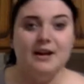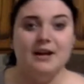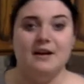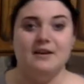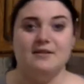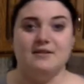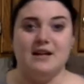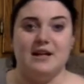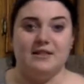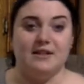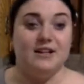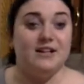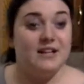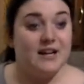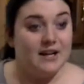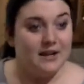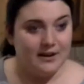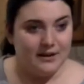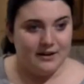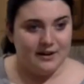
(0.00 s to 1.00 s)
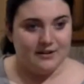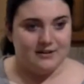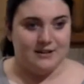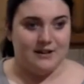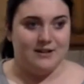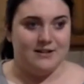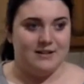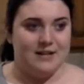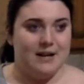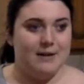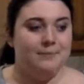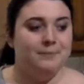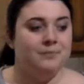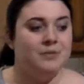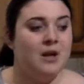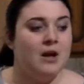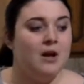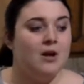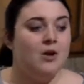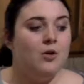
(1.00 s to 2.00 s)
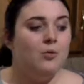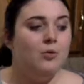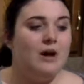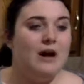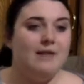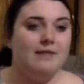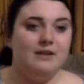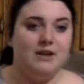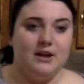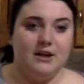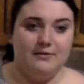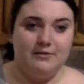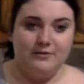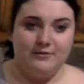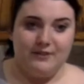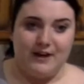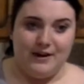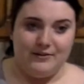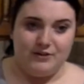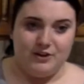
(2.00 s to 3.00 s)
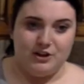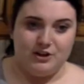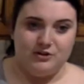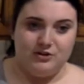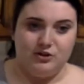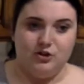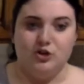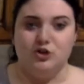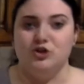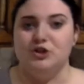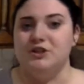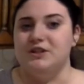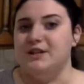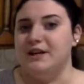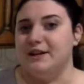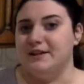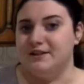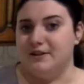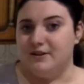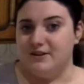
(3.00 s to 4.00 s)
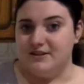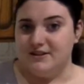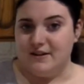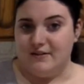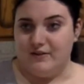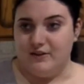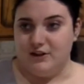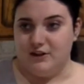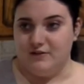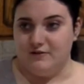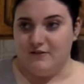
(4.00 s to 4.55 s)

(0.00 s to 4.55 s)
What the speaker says: is that the Canadian, as I had said, will have a car for 5 years and usually takes out a 7-year